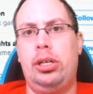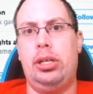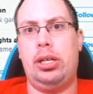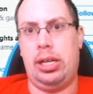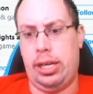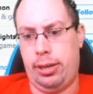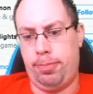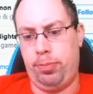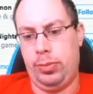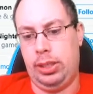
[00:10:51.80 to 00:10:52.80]

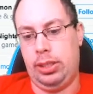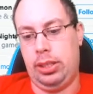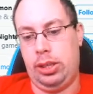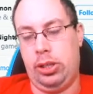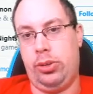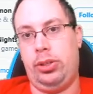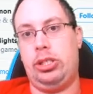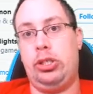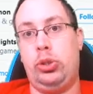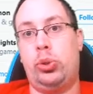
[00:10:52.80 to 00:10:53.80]
um, though
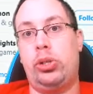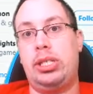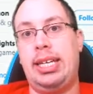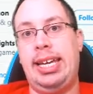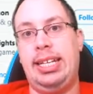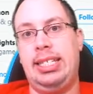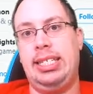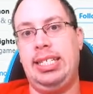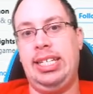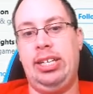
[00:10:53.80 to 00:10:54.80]
stores can
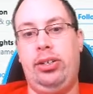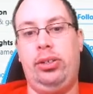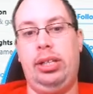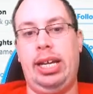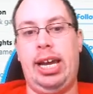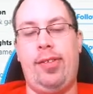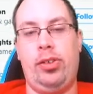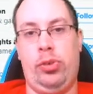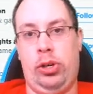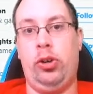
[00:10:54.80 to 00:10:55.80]
still have
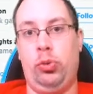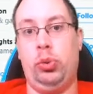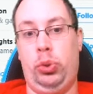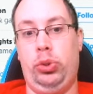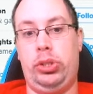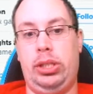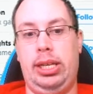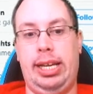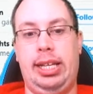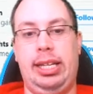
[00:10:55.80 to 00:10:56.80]
their own rules,
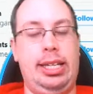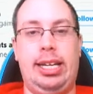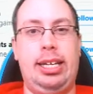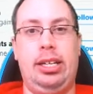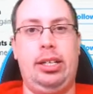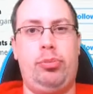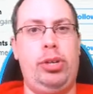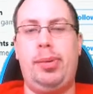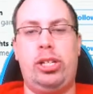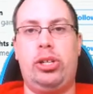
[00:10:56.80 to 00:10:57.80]
and that can
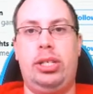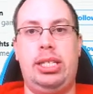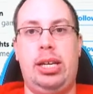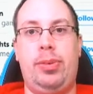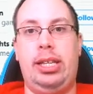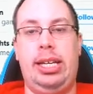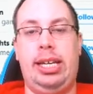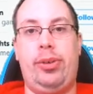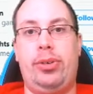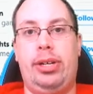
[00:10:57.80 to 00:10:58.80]
pretty much go the same with
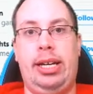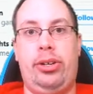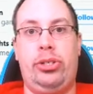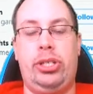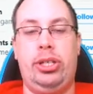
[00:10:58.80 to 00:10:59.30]
anywhere else.